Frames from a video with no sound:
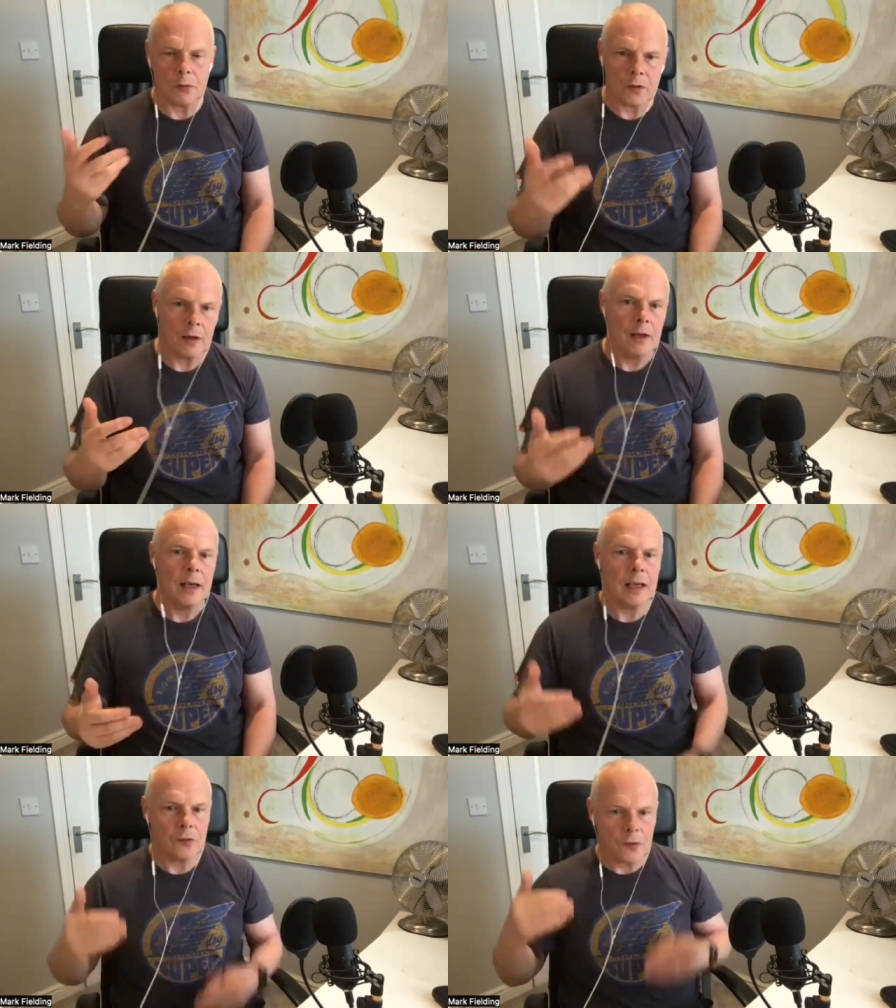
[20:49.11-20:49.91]
To
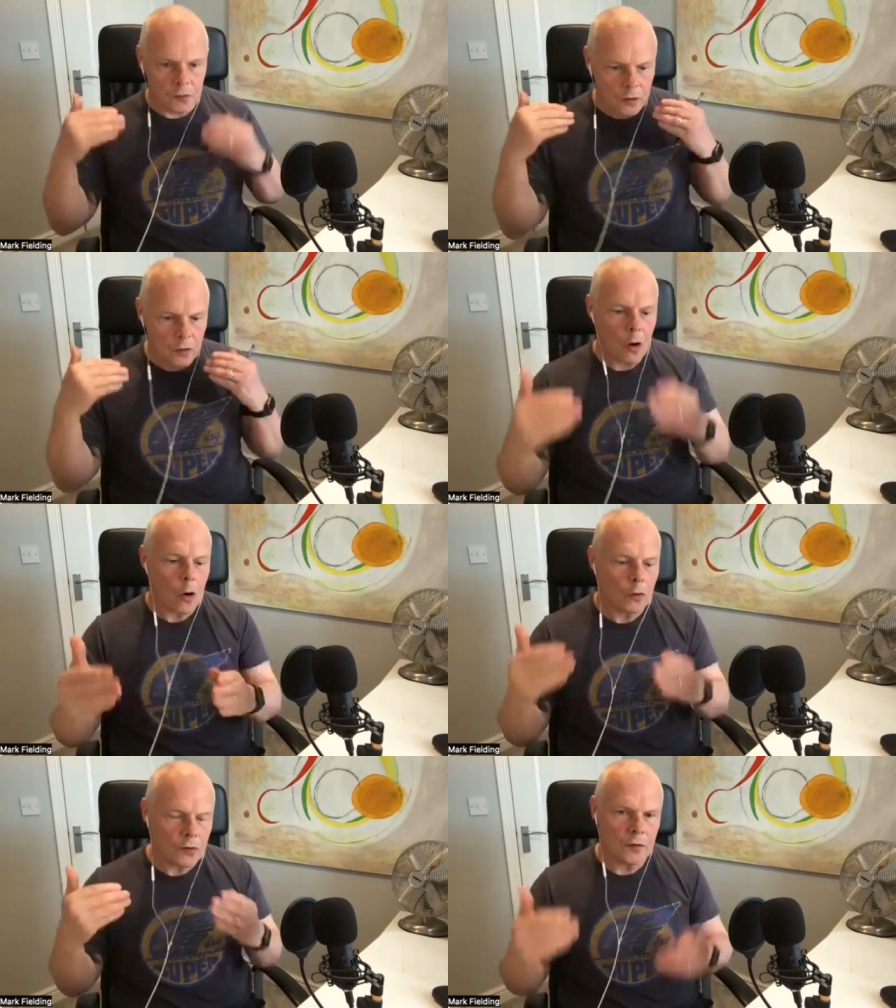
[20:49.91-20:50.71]
it's just
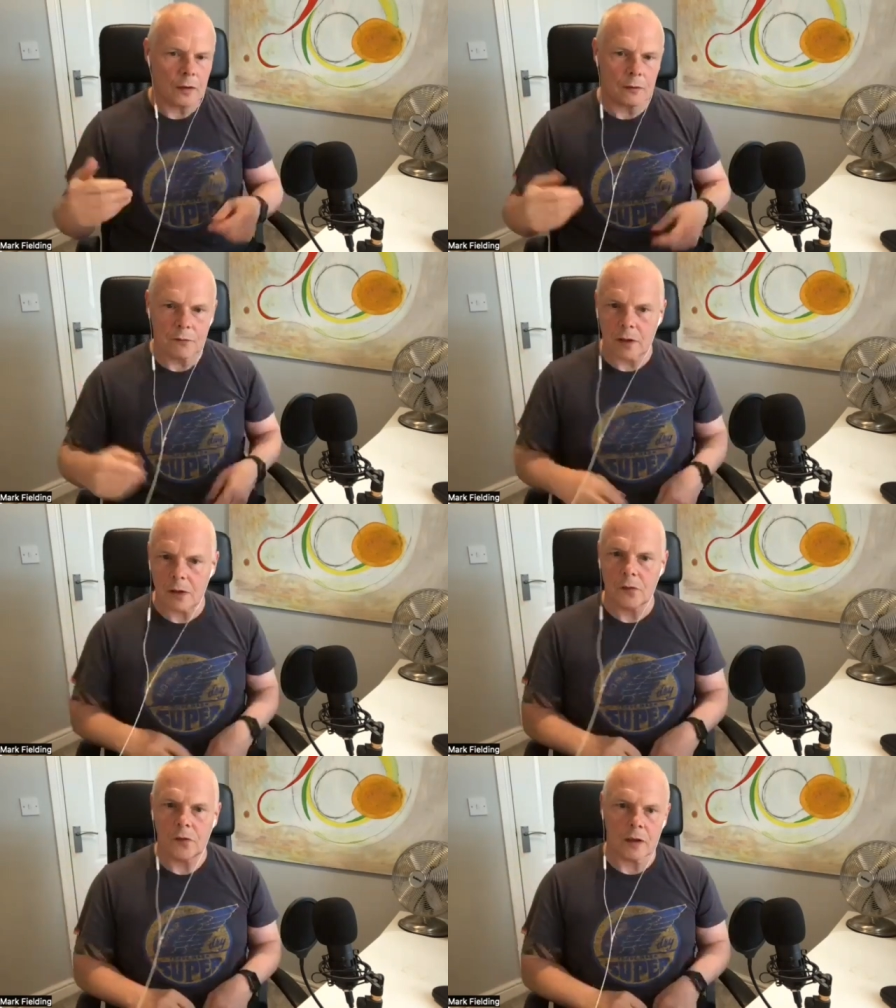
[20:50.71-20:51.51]
constant
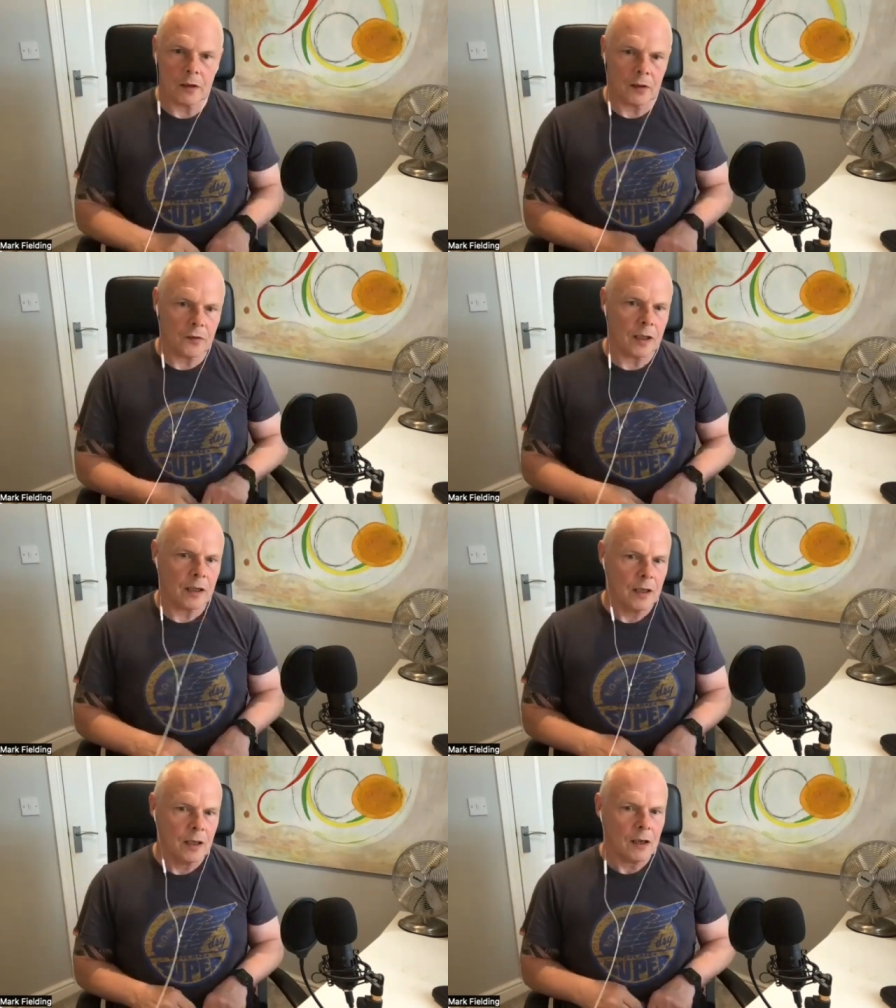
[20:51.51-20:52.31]
future, isn't it?